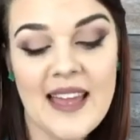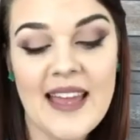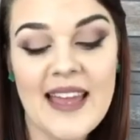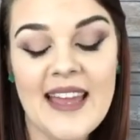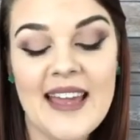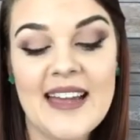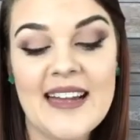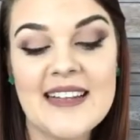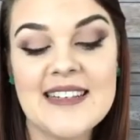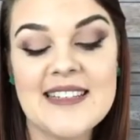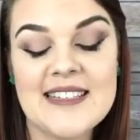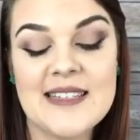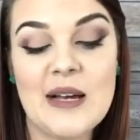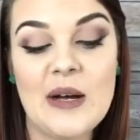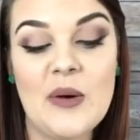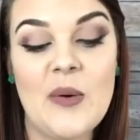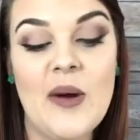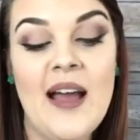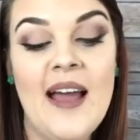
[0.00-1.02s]
And
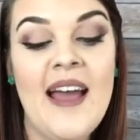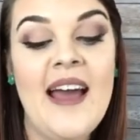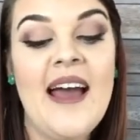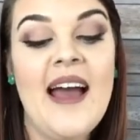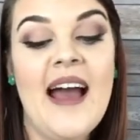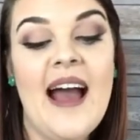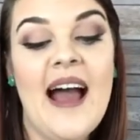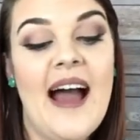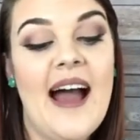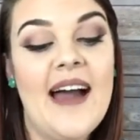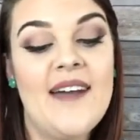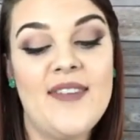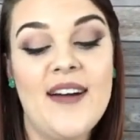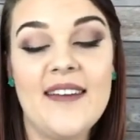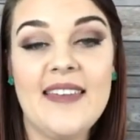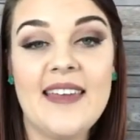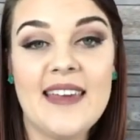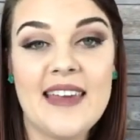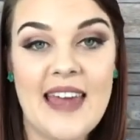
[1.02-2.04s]
so I
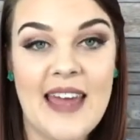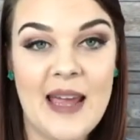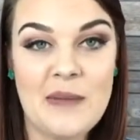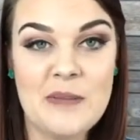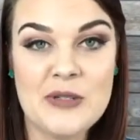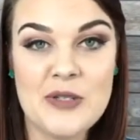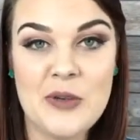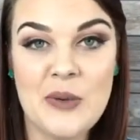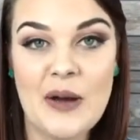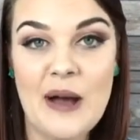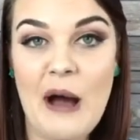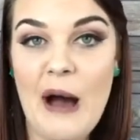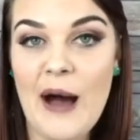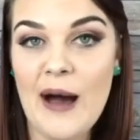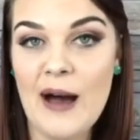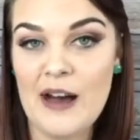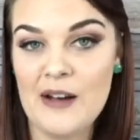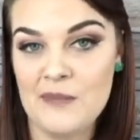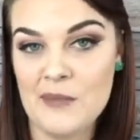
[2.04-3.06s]
finally came to an
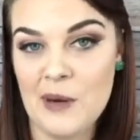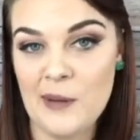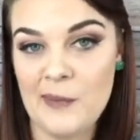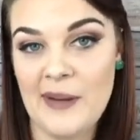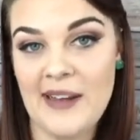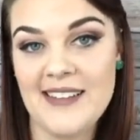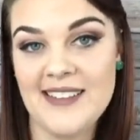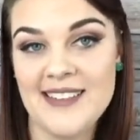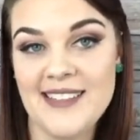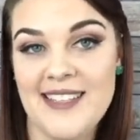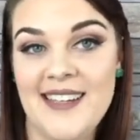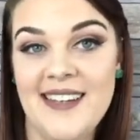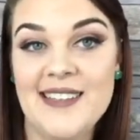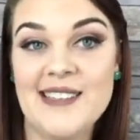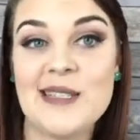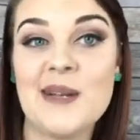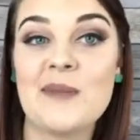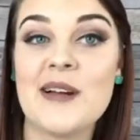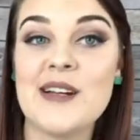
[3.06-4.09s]
aha moment.
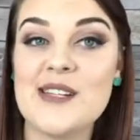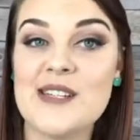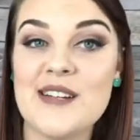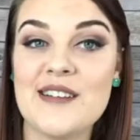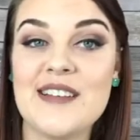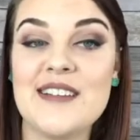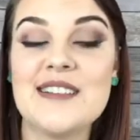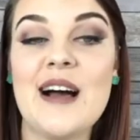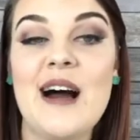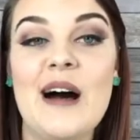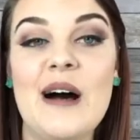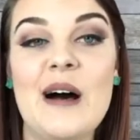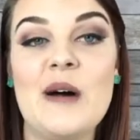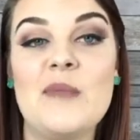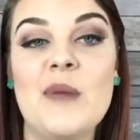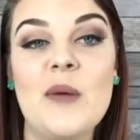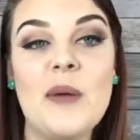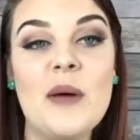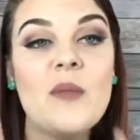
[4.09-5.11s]
So I'm gonna share this
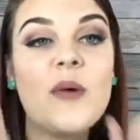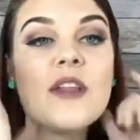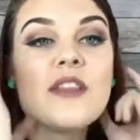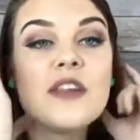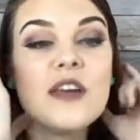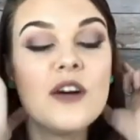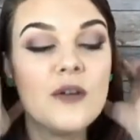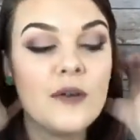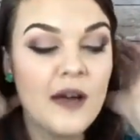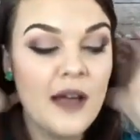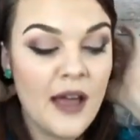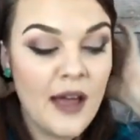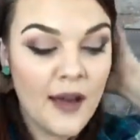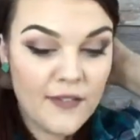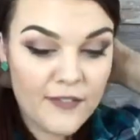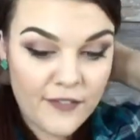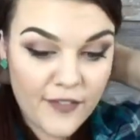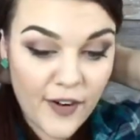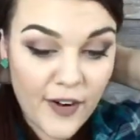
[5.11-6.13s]
aha moment with you.
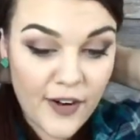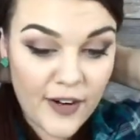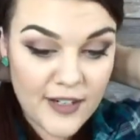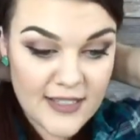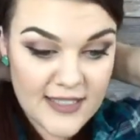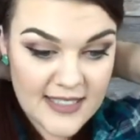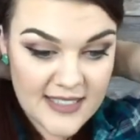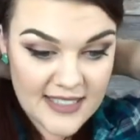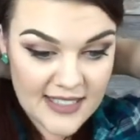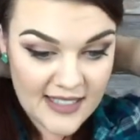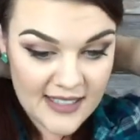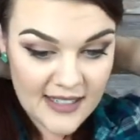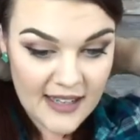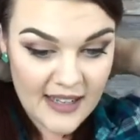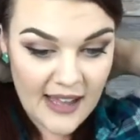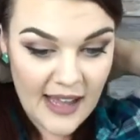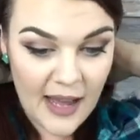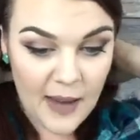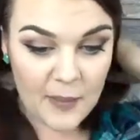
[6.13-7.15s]
First,
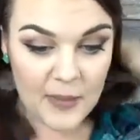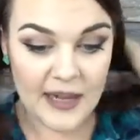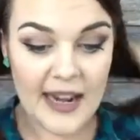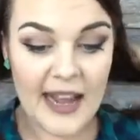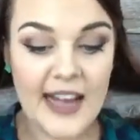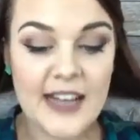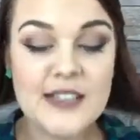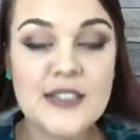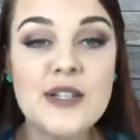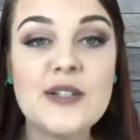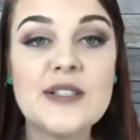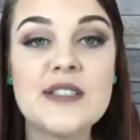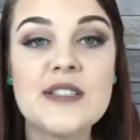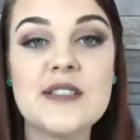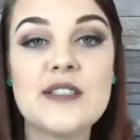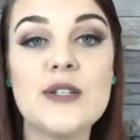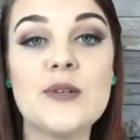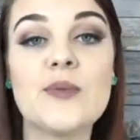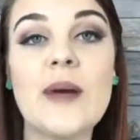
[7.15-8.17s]
I'm gonna ask you
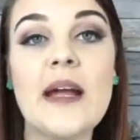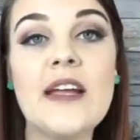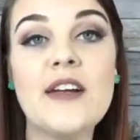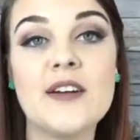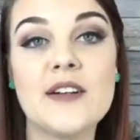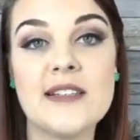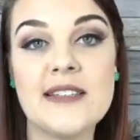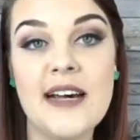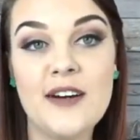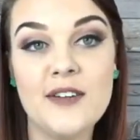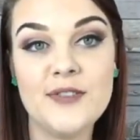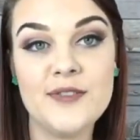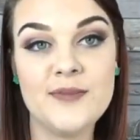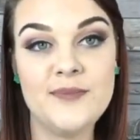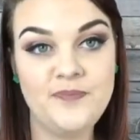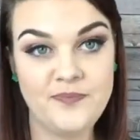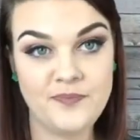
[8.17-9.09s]
to rate yourself.